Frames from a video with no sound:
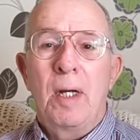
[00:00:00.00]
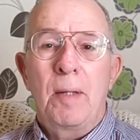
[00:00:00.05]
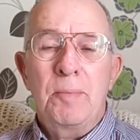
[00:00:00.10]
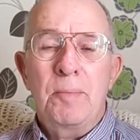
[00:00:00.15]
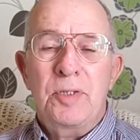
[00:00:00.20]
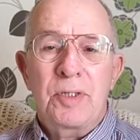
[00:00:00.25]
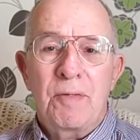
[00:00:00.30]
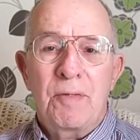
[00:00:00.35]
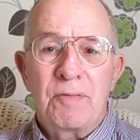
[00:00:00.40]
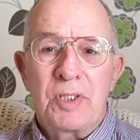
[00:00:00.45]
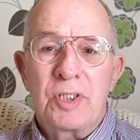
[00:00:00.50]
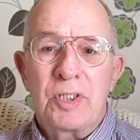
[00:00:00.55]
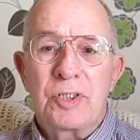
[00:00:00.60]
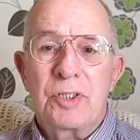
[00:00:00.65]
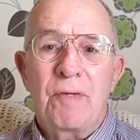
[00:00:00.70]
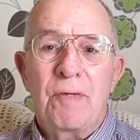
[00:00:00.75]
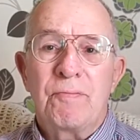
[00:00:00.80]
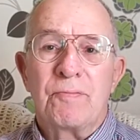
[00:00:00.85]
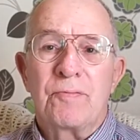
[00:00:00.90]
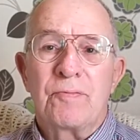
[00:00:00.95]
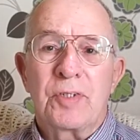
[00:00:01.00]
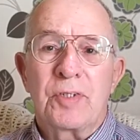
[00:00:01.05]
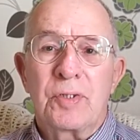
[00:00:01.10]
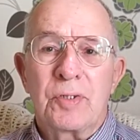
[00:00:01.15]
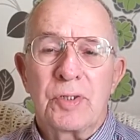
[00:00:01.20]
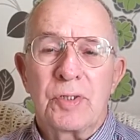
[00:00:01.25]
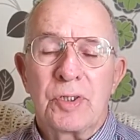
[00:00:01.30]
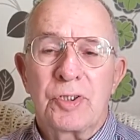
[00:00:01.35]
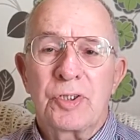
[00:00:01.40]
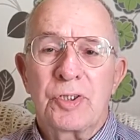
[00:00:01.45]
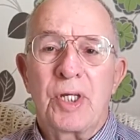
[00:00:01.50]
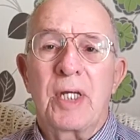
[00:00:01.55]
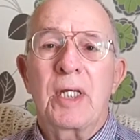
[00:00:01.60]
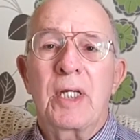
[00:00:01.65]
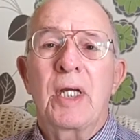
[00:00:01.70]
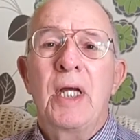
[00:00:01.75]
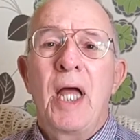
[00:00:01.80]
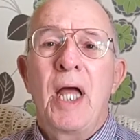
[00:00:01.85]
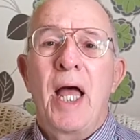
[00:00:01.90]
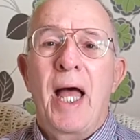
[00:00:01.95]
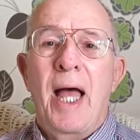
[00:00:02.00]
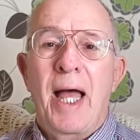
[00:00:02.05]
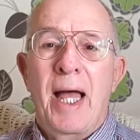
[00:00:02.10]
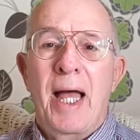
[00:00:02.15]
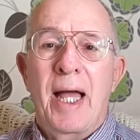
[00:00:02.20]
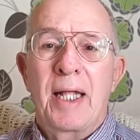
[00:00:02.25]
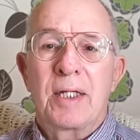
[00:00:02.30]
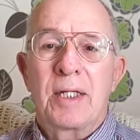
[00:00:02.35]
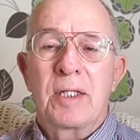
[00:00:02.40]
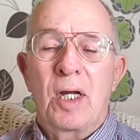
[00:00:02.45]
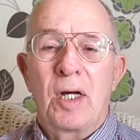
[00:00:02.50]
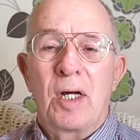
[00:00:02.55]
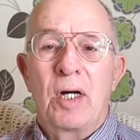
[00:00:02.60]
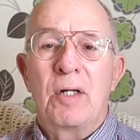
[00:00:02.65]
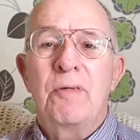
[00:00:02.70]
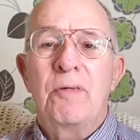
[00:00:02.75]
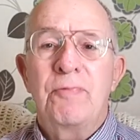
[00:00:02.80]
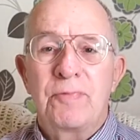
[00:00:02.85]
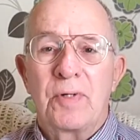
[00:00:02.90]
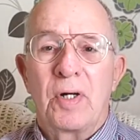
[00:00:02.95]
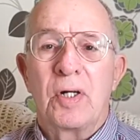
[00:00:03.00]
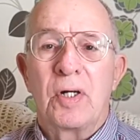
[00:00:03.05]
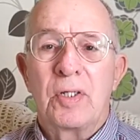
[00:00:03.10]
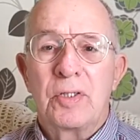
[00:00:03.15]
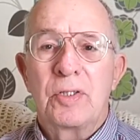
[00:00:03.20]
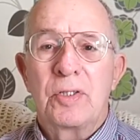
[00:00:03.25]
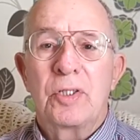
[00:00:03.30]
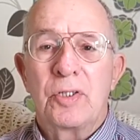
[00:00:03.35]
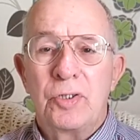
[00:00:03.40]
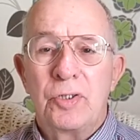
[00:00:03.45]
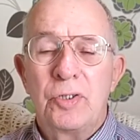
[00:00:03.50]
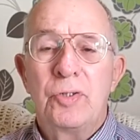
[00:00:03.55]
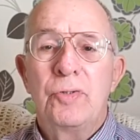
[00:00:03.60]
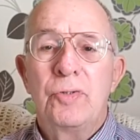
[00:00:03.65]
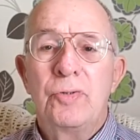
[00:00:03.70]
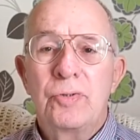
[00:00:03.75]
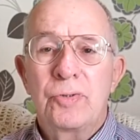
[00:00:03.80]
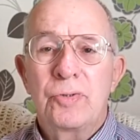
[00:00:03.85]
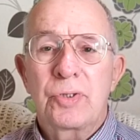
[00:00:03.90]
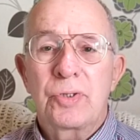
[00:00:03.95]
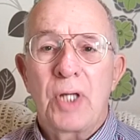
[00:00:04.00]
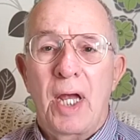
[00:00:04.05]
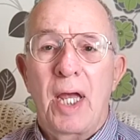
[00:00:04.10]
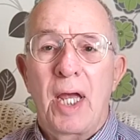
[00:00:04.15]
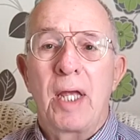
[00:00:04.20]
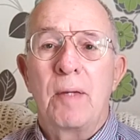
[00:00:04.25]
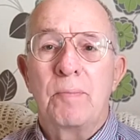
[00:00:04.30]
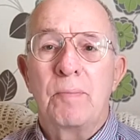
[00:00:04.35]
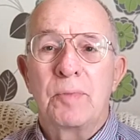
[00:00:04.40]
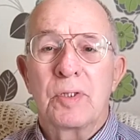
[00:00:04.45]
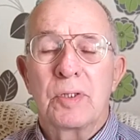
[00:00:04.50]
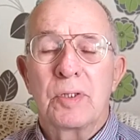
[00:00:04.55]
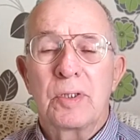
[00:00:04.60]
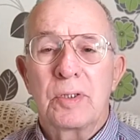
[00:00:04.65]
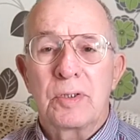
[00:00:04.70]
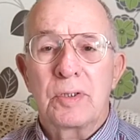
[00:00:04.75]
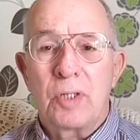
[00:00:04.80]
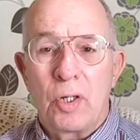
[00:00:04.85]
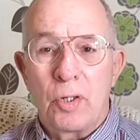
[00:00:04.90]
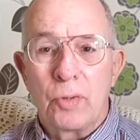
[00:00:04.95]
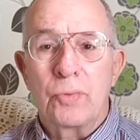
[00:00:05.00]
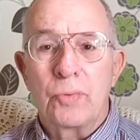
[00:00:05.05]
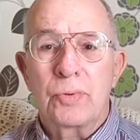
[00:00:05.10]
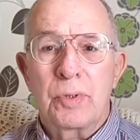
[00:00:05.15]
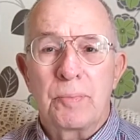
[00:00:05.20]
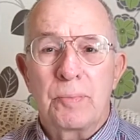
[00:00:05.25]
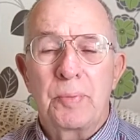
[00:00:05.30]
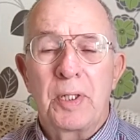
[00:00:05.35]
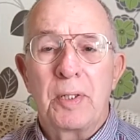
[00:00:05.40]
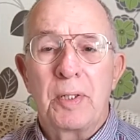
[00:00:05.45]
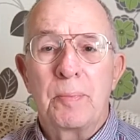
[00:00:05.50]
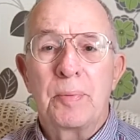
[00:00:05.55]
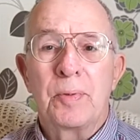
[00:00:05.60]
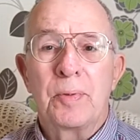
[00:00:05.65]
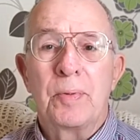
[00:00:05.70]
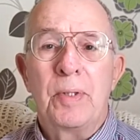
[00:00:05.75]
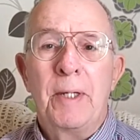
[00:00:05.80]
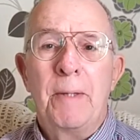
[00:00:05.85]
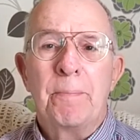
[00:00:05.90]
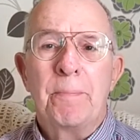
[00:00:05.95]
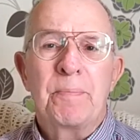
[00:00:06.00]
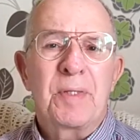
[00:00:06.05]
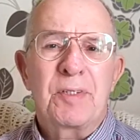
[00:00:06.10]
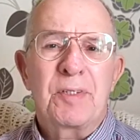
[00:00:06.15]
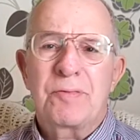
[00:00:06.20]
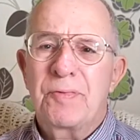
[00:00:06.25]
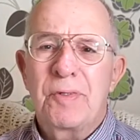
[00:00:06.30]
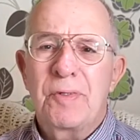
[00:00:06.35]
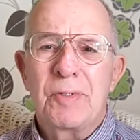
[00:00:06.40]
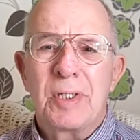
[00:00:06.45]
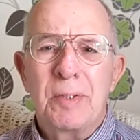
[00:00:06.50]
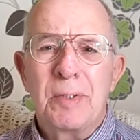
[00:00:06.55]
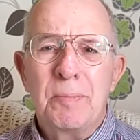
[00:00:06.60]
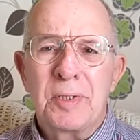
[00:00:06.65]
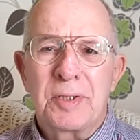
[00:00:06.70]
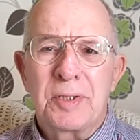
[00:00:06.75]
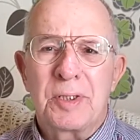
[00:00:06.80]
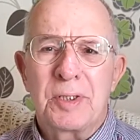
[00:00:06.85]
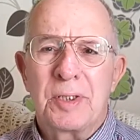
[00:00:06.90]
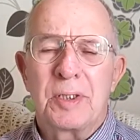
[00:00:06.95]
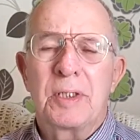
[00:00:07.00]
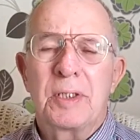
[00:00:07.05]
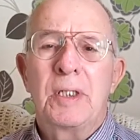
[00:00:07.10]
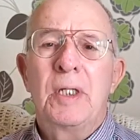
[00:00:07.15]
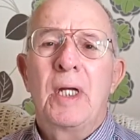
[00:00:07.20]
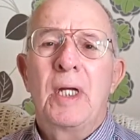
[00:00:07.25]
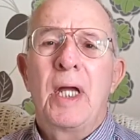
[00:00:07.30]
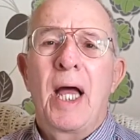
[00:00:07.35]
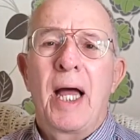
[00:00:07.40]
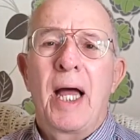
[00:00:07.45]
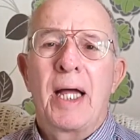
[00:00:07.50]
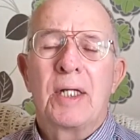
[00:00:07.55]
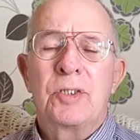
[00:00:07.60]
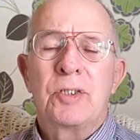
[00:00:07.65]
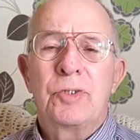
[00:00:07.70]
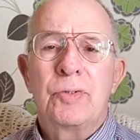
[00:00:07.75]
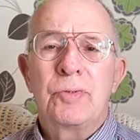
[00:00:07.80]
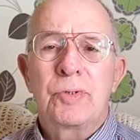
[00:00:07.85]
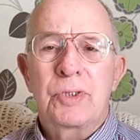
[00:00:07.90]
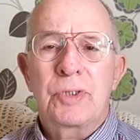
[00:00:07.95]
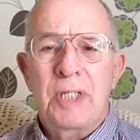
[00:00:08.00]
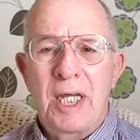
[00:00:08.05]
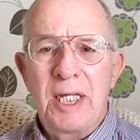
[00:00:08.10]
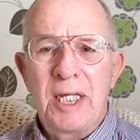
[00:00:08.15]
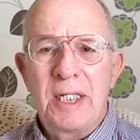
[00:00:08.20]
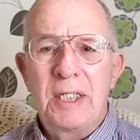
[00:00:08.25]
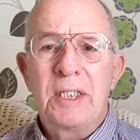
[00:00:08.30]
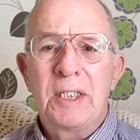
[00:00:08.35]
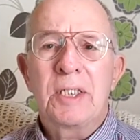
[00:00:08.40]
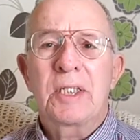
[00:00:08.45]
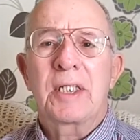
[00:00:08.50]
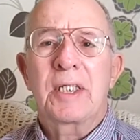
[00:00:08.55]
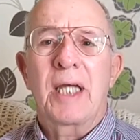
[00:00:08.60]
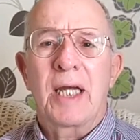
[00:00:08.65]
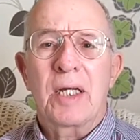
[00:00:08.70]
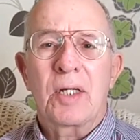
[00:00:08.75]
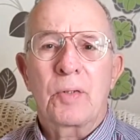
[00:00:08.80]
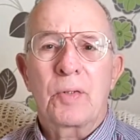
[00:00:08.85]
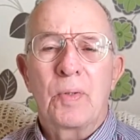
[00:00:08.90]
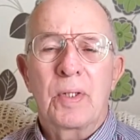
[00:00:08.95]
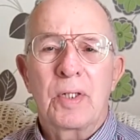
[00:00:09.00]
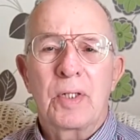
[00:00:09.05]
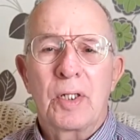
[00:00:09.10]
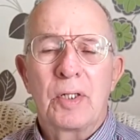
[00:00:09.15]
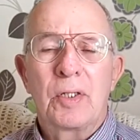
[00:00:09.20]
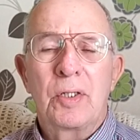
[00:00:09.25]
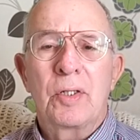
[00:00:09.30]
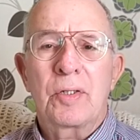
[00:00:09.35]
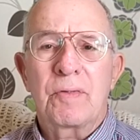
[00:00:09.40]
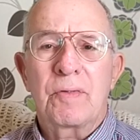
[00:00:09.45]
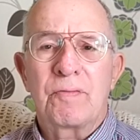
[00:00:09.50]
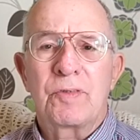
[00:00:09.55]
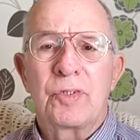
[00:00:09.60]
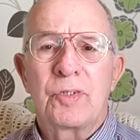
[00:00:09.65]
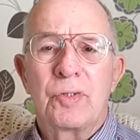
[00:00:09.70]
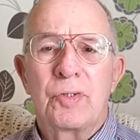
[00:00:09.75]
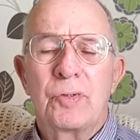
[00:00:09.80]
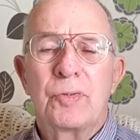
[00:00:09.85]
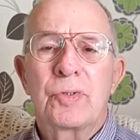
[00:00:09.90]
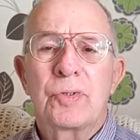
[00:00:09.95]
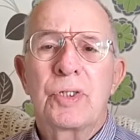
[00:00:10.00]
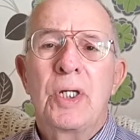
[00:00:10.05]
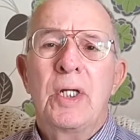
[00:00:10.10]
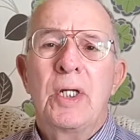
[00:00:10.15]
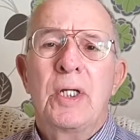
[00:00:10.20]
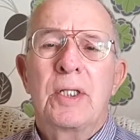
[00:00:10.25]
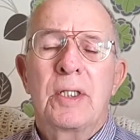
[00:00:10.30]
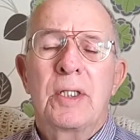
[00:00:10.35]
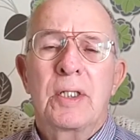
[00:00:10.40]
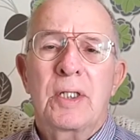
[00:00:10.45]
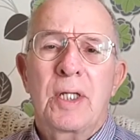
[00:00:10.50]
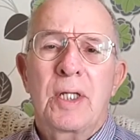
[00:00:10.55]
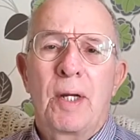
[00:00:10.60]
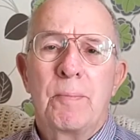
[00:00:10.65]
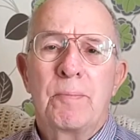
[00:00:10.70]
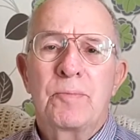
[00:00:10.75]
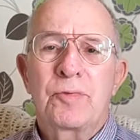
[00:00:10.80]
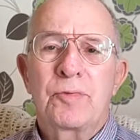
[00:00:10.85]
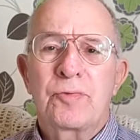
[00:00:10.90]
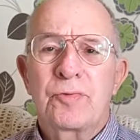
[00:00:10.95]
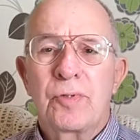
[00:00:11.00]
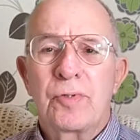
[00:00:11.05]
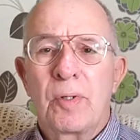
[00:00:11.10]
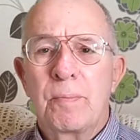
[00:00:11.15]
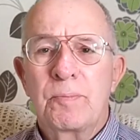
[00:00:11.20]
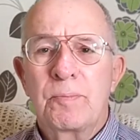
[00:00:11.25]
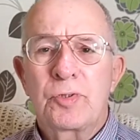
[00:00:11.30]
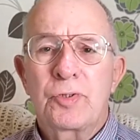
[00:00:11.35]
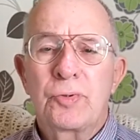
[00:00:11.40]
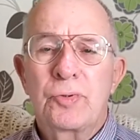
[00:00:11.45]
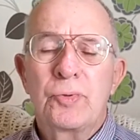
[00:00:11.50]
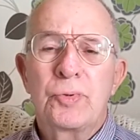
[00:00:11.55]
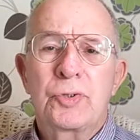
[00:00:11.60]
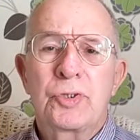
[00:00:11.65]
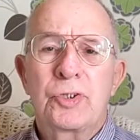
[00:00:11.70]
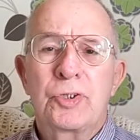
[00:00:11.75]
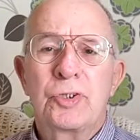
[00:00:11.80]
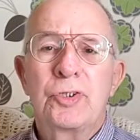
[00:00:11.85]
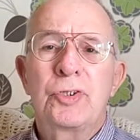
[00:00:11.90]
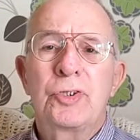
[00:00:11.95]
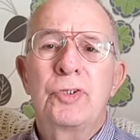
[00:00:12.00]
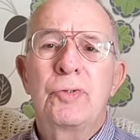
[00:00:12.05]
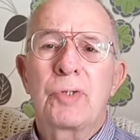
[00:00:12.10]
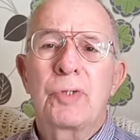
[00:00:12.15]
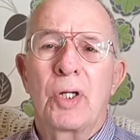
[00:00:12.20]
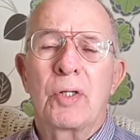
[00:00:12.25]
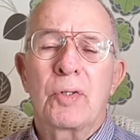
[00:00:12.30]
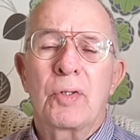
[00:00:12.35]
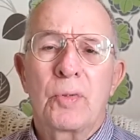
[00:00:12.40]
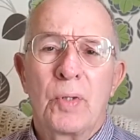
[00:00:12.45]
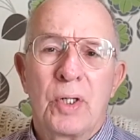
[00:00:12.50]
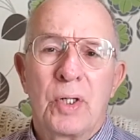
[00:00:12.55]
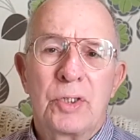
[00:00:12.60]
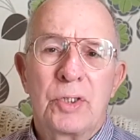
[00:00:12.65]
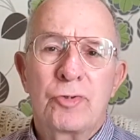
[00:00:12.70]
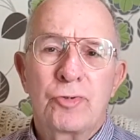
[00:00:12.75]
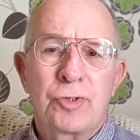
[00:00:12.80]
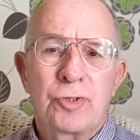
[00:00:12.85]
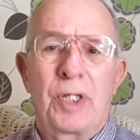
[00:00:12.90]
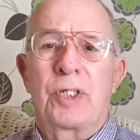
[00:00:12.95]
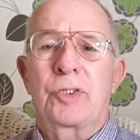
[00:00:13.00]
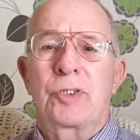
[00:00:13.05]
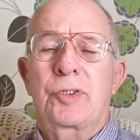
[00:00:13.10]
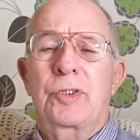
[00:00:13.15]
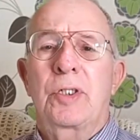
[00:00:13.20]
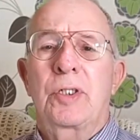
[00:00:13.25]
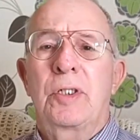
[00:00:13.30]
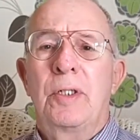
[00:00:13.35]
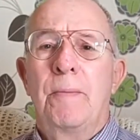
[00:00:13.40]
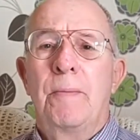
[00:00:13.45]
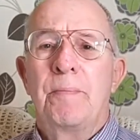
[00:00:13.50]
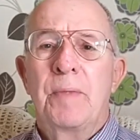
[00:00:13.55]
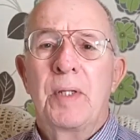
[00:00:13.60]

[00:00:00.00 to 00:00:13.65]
I'm 77, for goodness sake, and I find the news aimed at older people, it's very limited, and you tend to get quite a lot of news that comes from sources you don't quite trust.